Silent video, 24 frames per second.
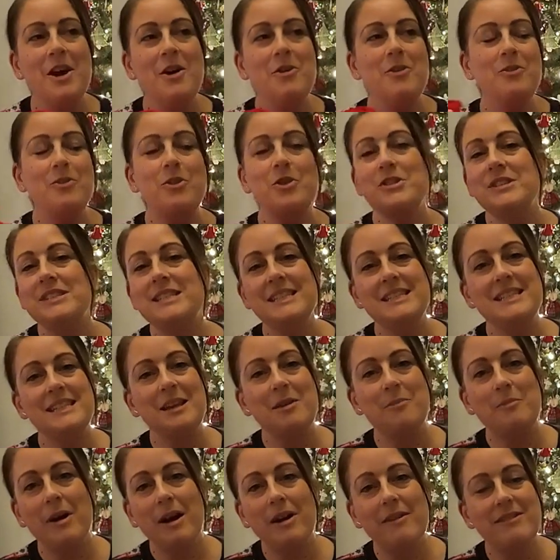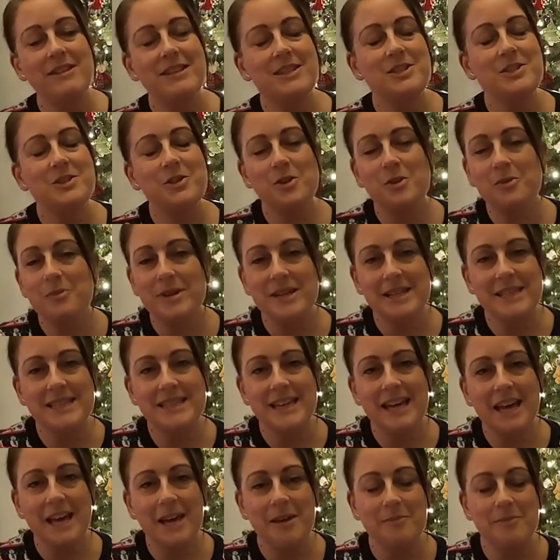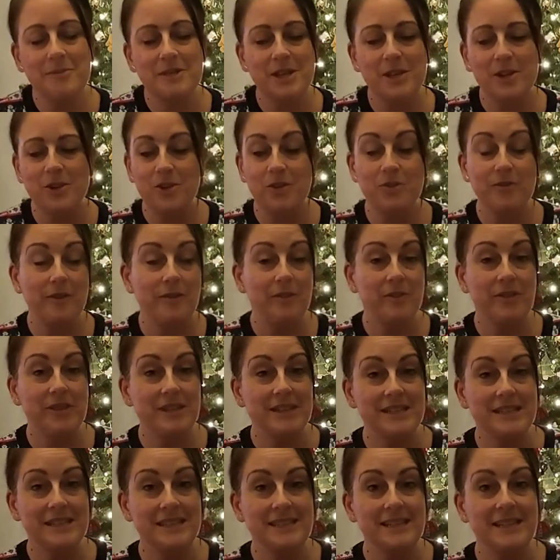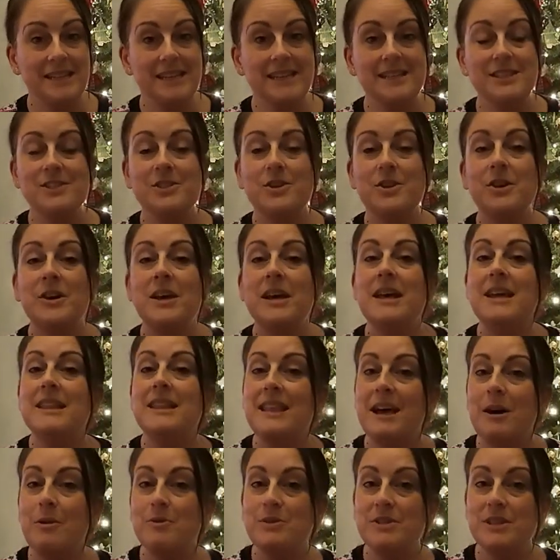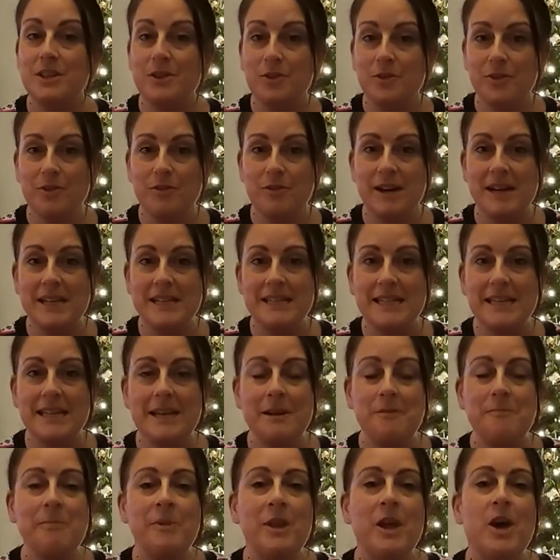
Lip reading: We've gone to Disneyland Paris so many times and love everything Disney. So that was the other idea.